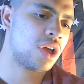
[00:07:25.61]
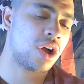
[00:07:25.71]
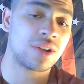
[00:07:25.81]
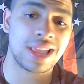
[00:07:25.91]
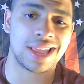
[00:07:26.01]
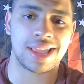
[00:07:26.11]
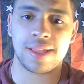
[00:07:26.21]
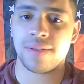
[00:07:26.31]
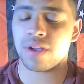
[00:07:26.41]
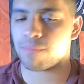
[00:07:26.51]
Okay,
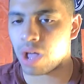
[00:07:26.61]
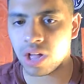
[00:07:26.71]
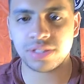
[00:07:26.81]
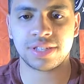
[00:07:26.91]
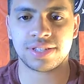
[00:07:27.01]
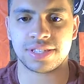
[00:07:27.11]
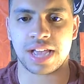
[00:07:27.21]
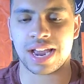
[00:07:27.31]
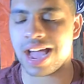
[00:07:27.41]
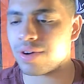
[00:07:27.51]
politics
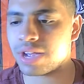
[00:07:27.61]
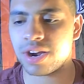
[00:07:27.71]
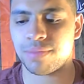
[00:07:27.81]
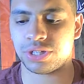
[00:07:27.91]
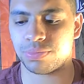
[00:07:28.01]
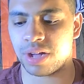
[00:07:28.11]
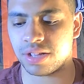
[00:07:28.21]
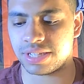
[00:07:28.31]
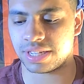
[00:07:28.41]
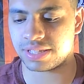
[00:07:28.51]
aside, I don't care about your
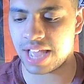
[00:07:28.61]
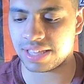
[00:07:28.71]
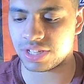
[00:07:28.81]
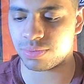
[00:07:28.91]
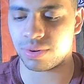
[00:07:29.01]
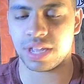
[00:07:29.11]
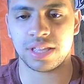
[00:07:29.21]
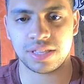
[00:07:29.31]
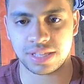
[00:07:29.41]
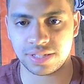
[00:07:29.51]
politics at this point.
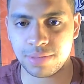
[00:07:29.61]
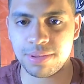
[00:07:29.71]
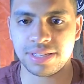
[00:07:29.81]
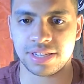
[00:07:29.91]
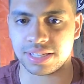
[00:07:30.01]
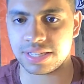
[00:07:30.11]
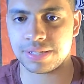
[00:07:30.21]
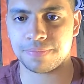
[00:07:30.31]
This is a business.